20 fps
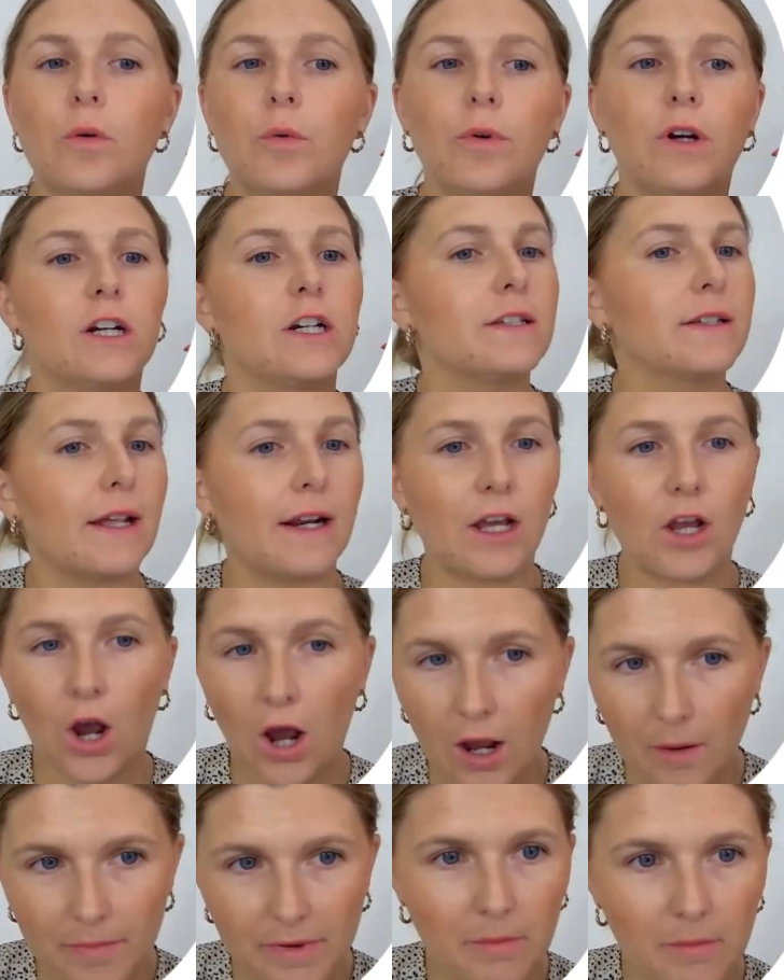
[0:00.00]
we're just gonna
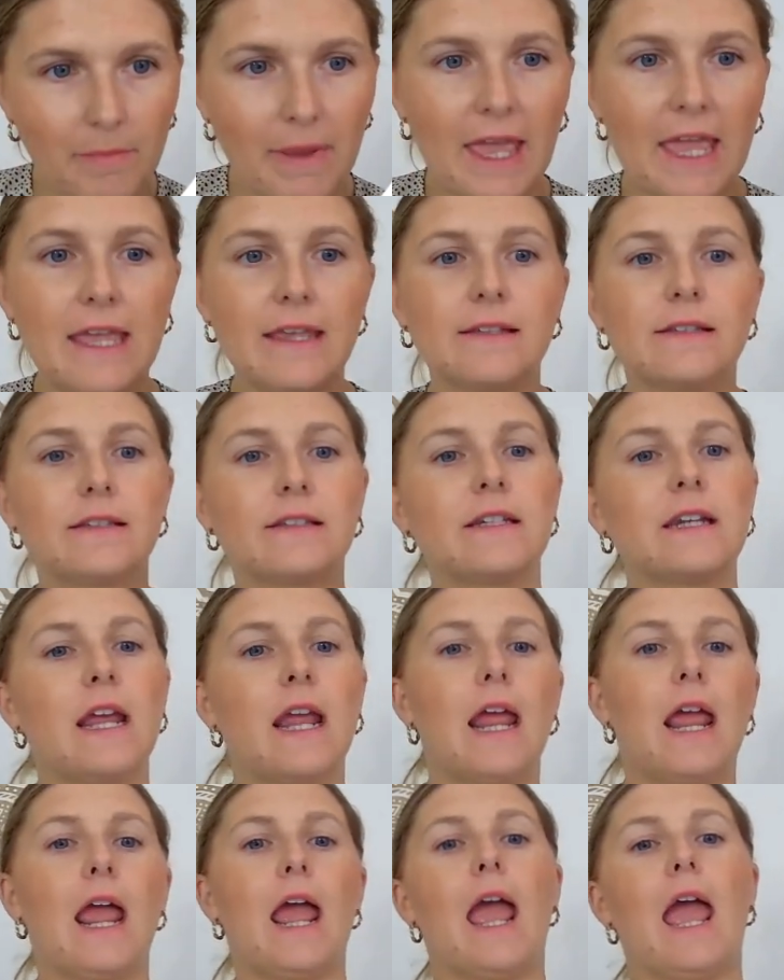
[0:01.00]
copy and paste,
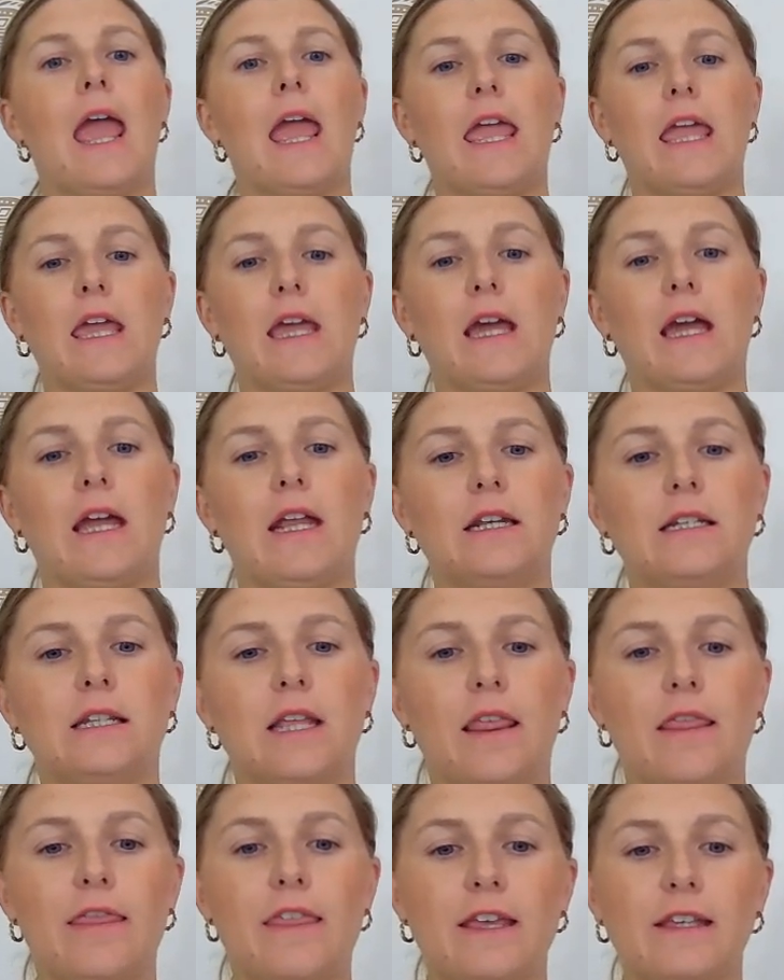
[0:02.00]
And
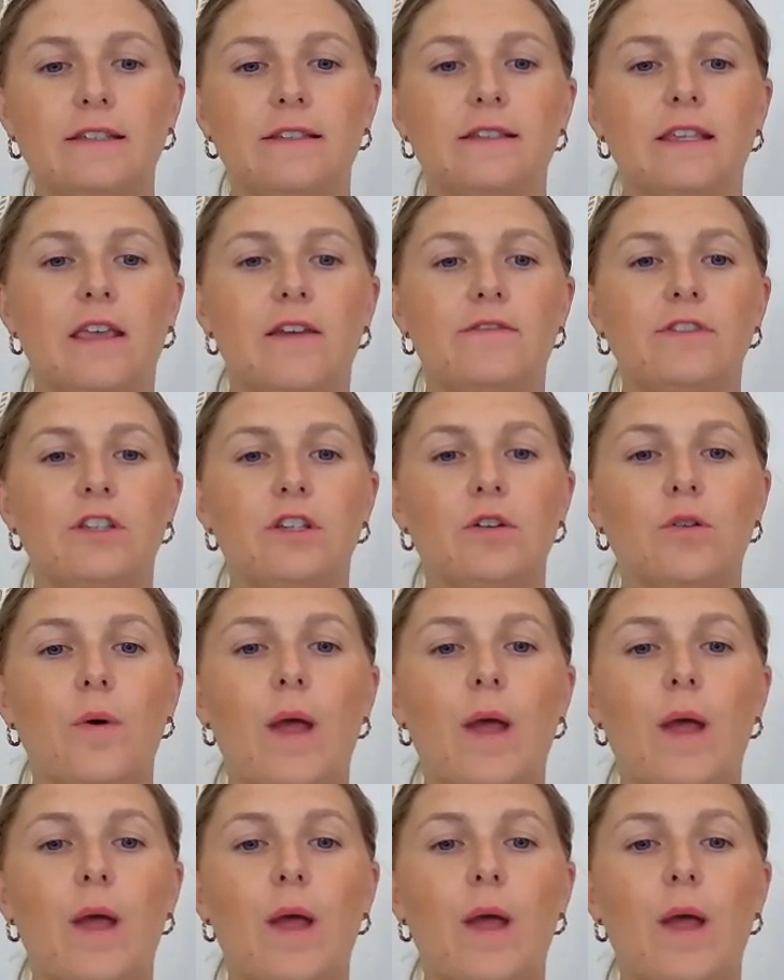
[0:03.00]
this gives you